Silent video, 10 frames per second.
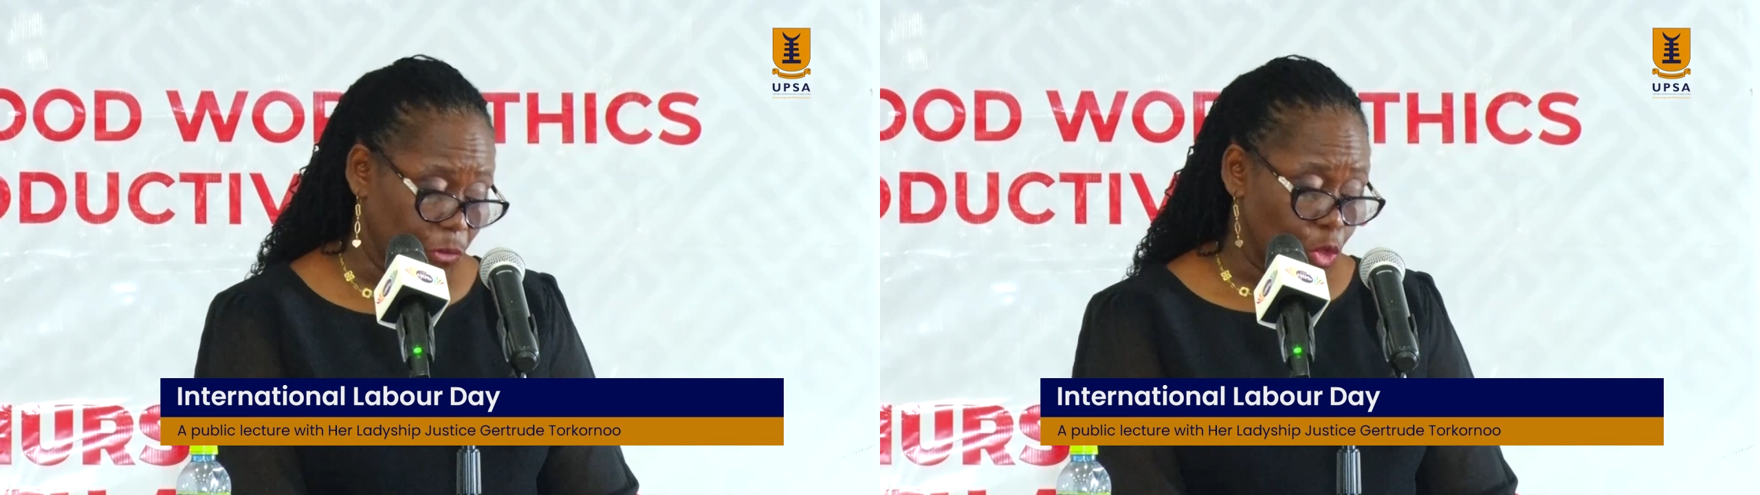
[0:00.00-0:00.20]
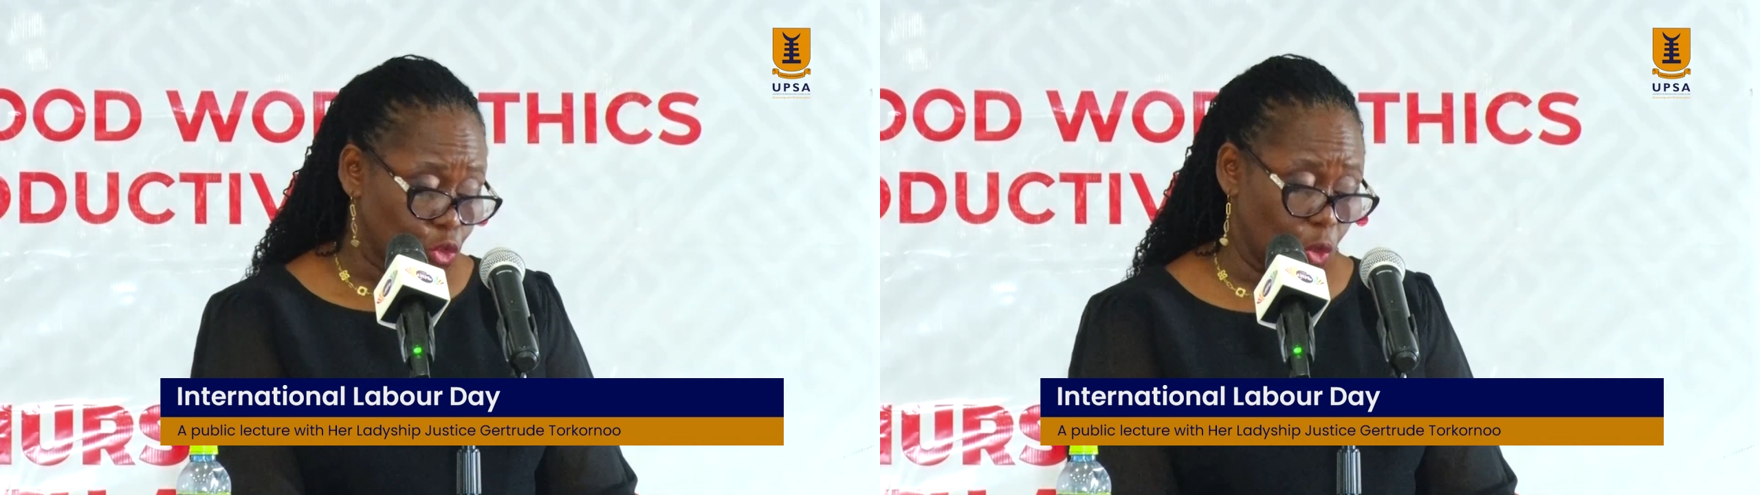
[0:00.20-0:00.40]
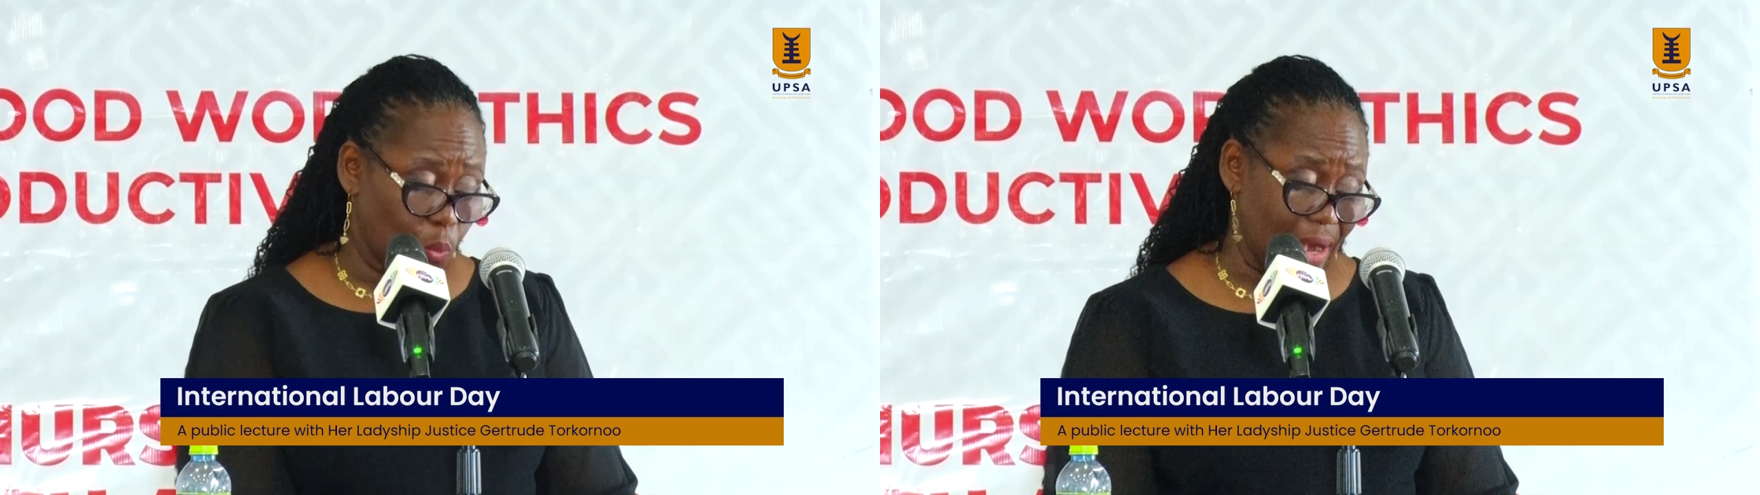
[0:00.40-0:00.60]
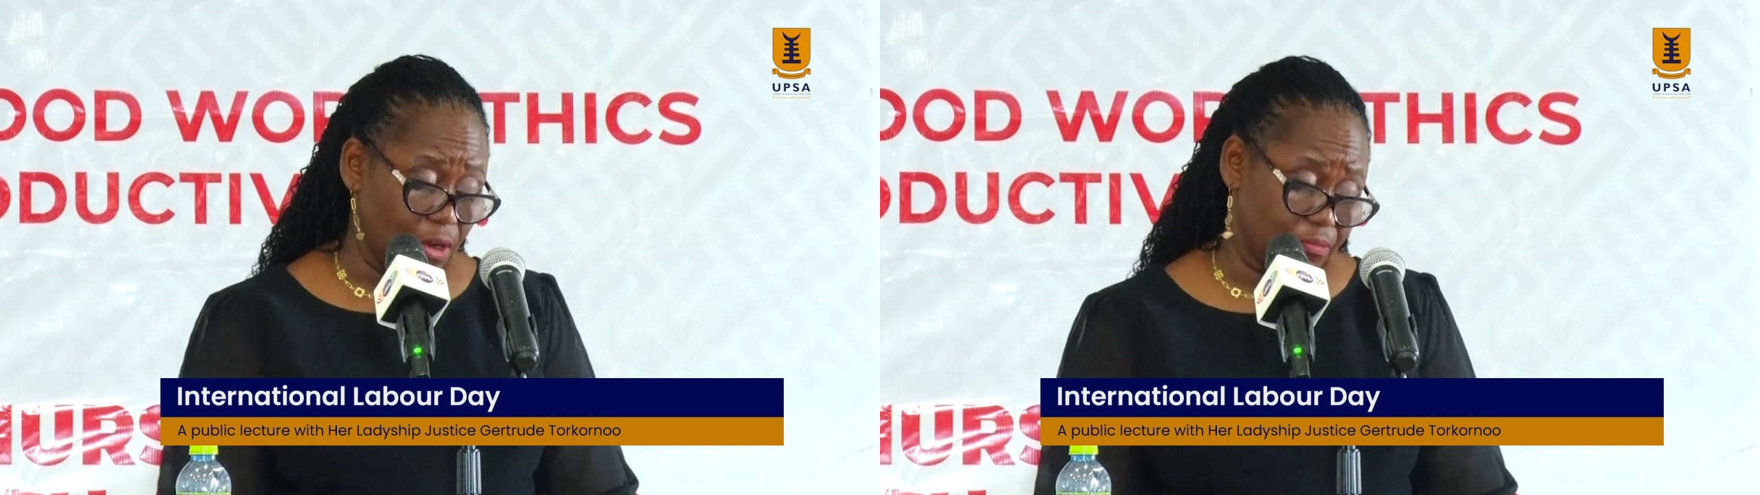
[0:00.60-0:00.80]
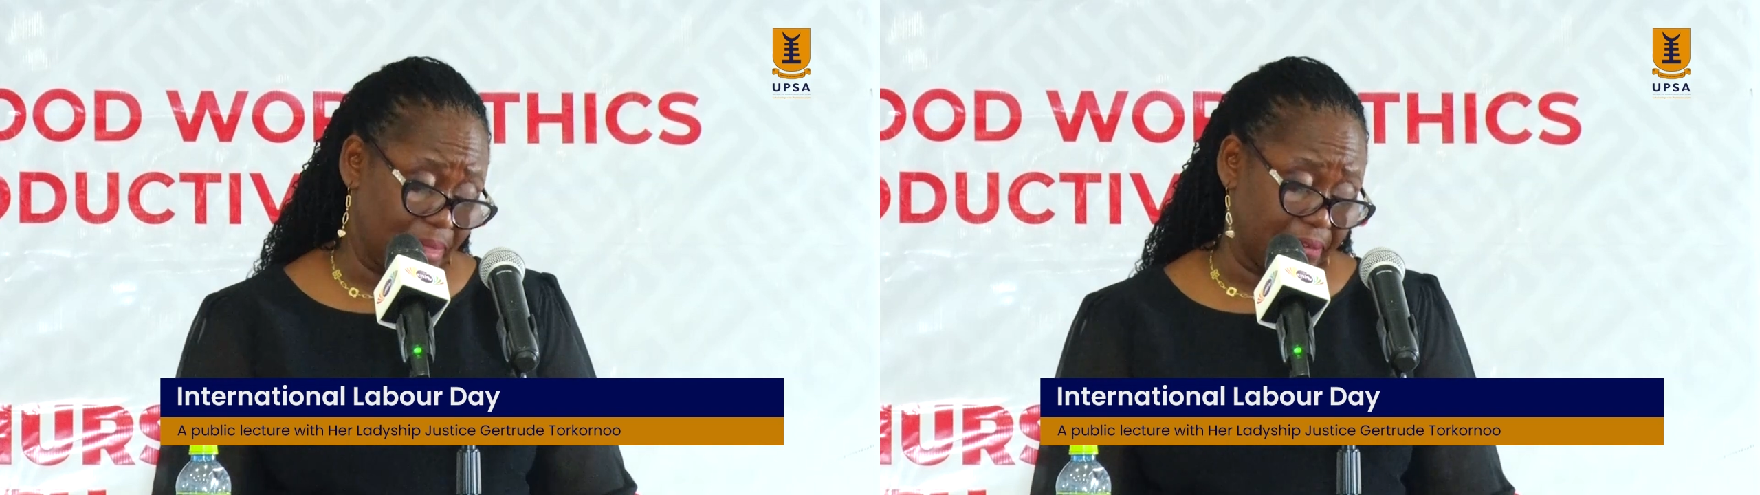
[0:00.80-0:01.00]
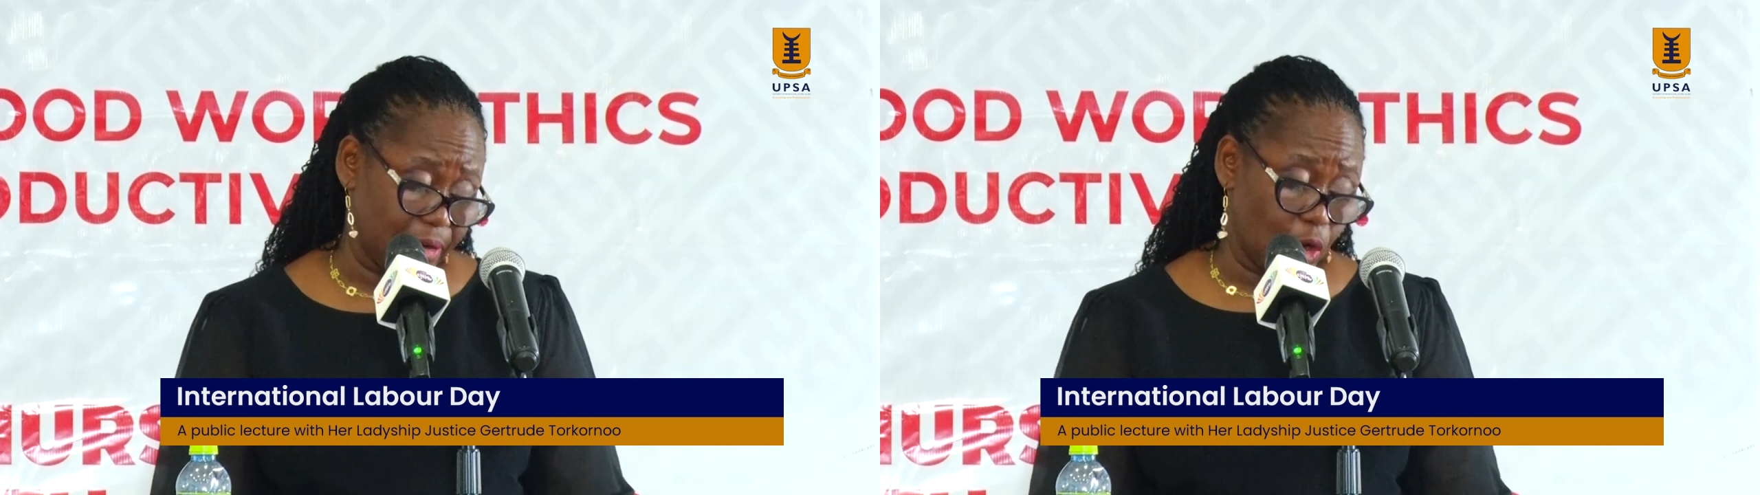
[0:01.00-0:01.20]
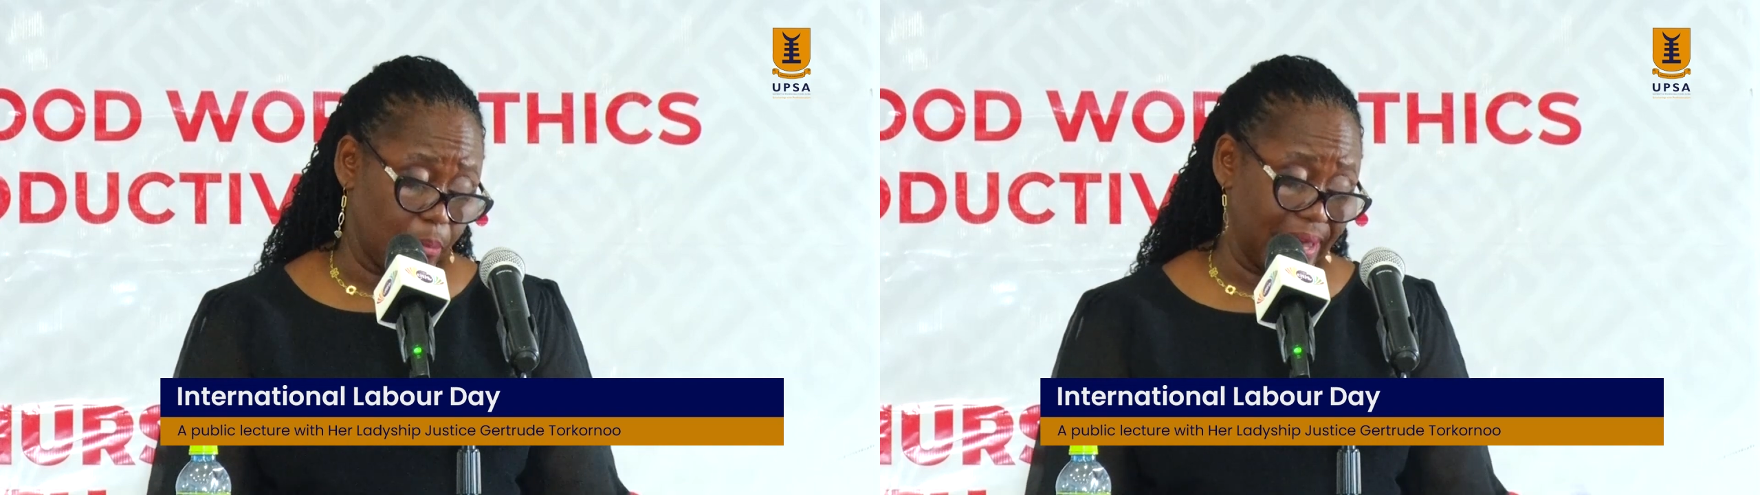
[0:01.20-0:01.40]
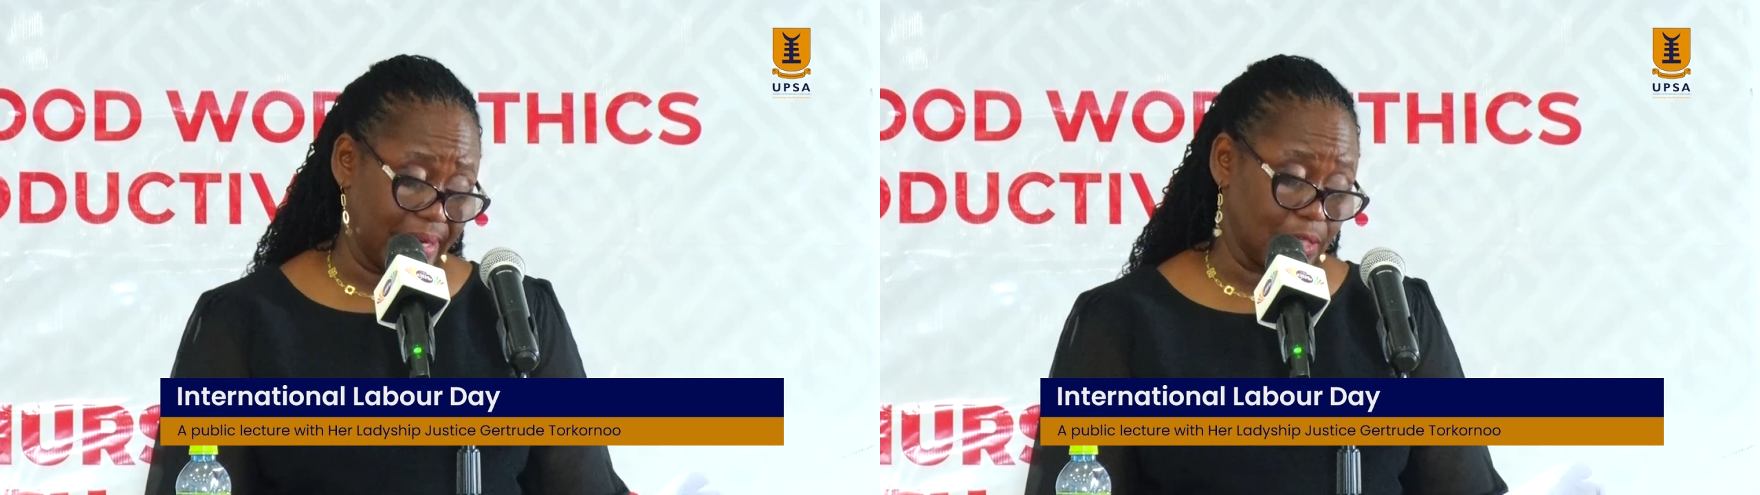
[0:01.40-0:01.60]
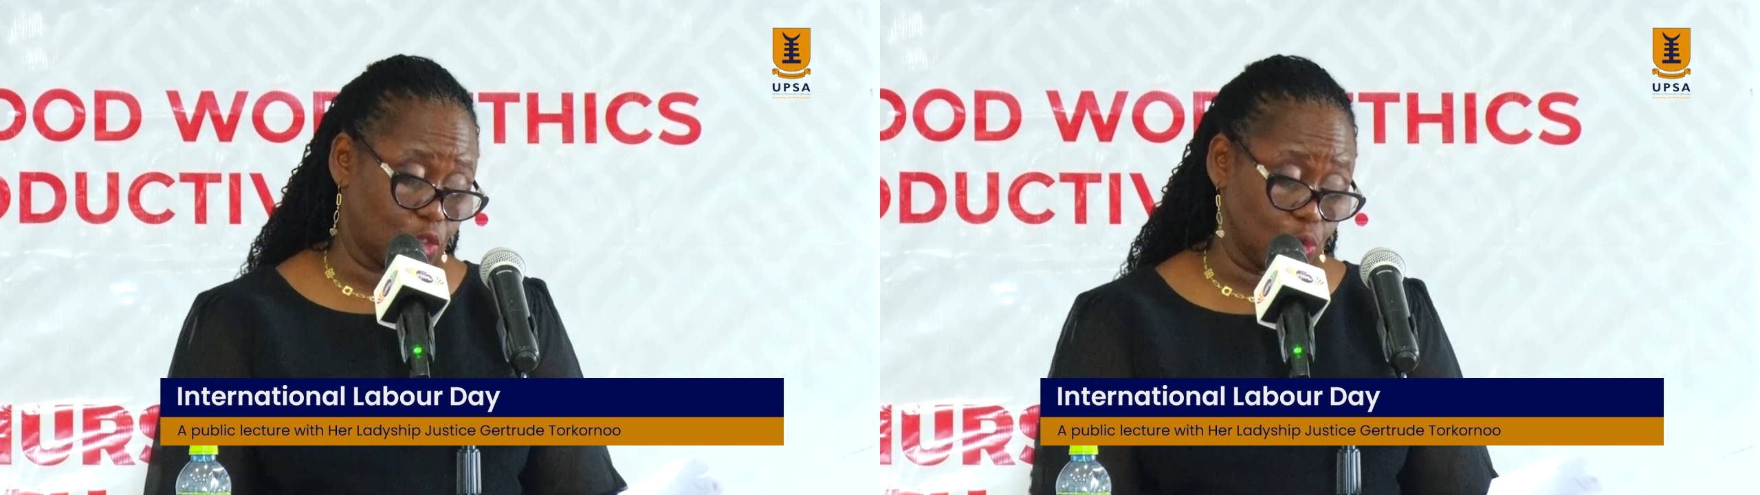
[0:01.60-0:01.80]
So one of my recommended